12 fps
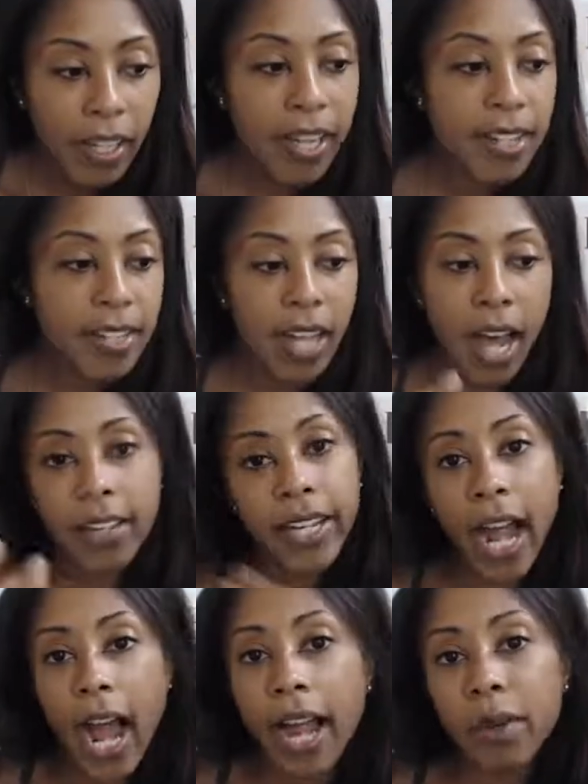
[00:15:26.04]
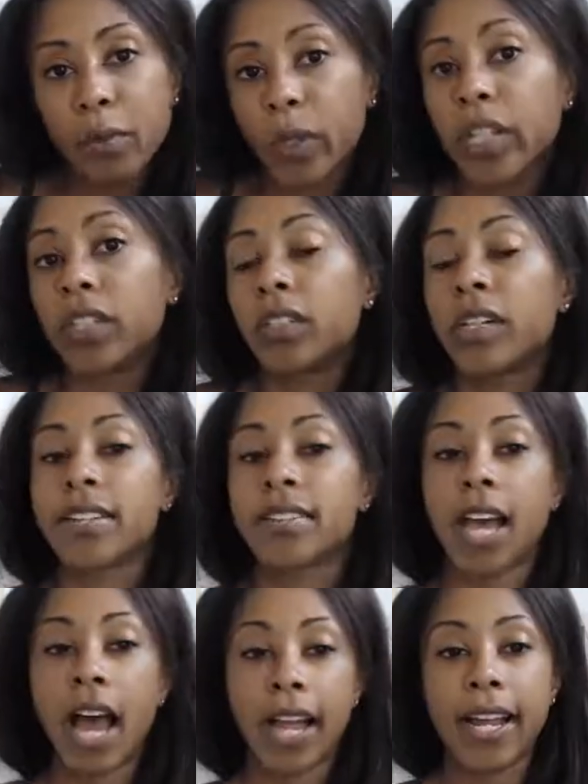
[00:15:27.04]
it's not like I will, it's
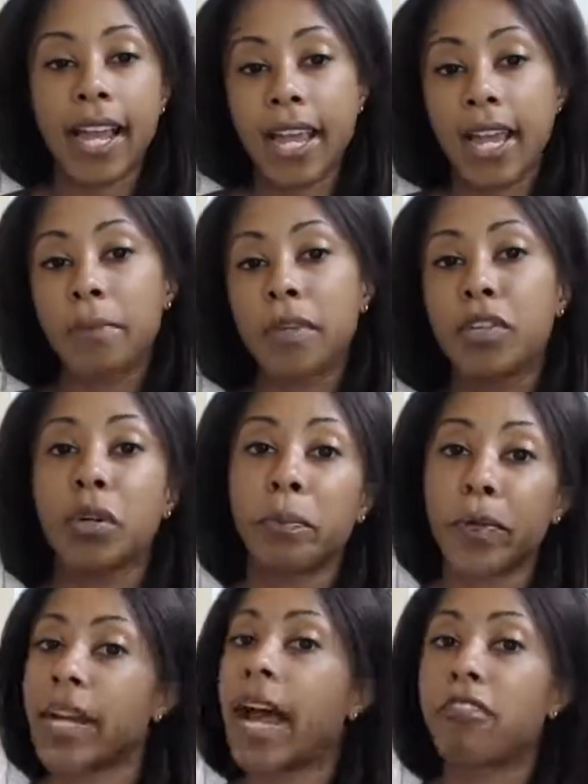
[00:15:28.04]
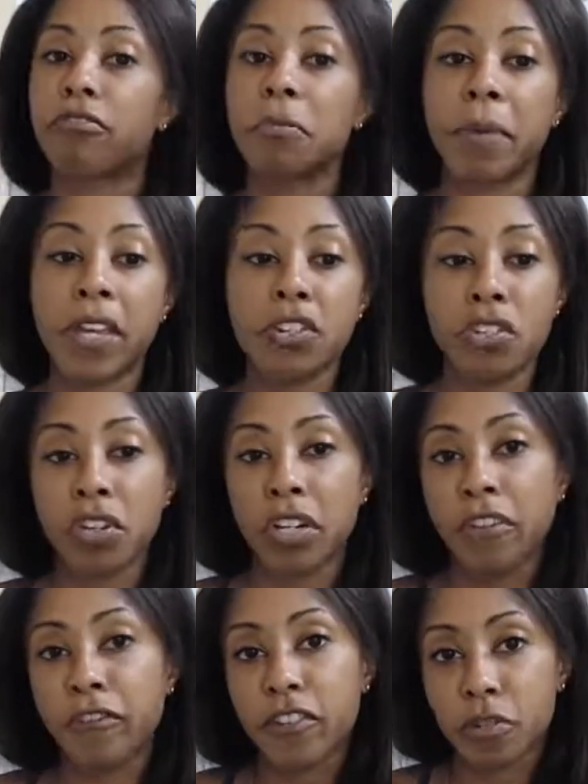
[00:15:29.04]
I am. And you can put affirmations on
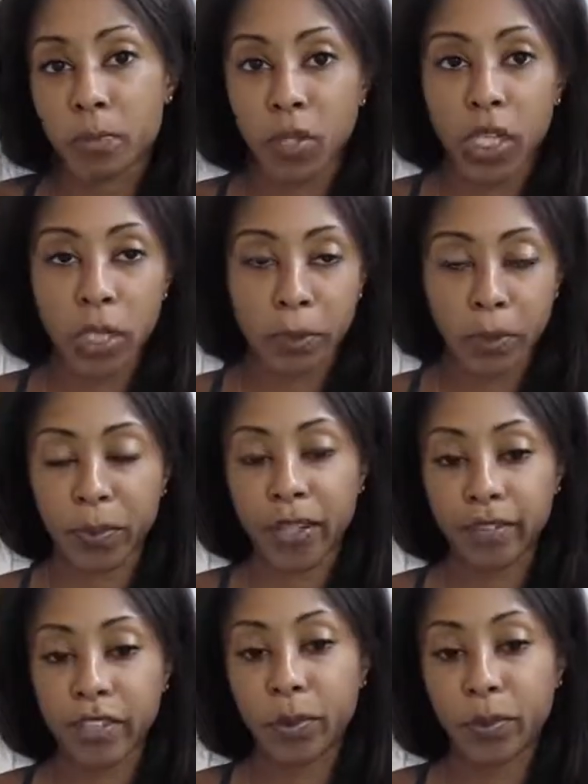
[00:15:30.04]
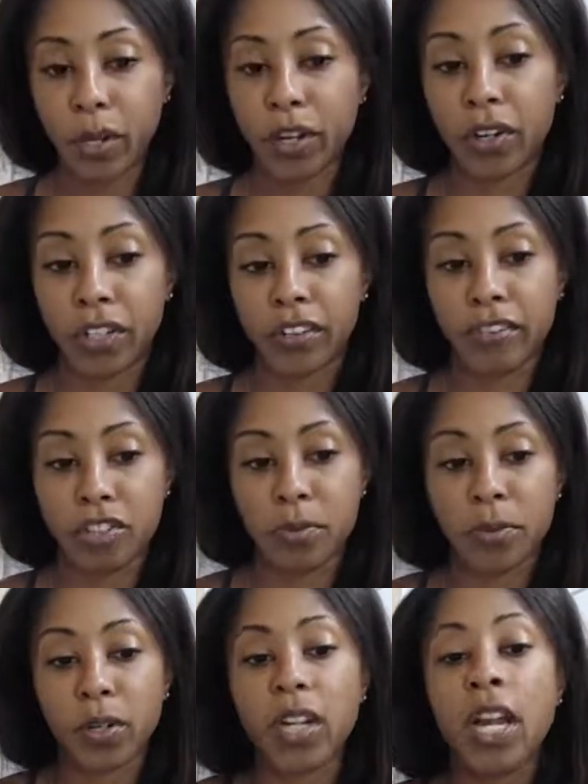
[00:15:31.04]
your vision board. You can put whatever you want on your vision
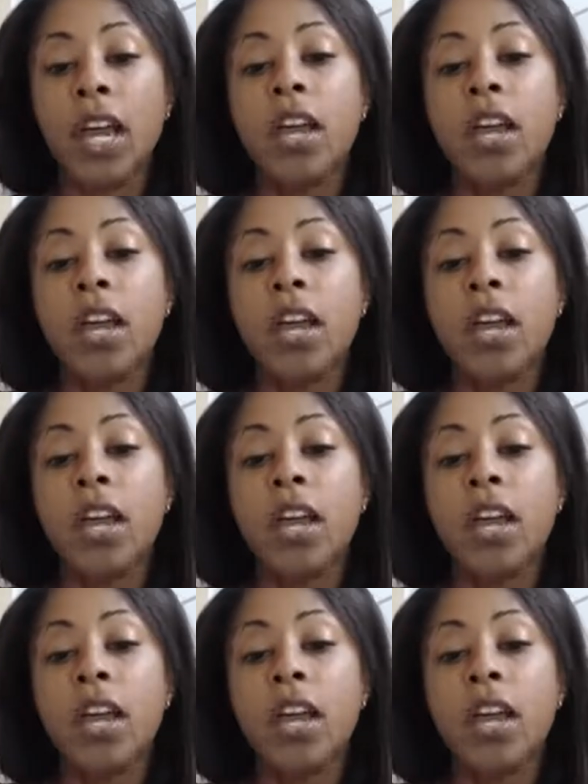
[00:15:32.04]
board.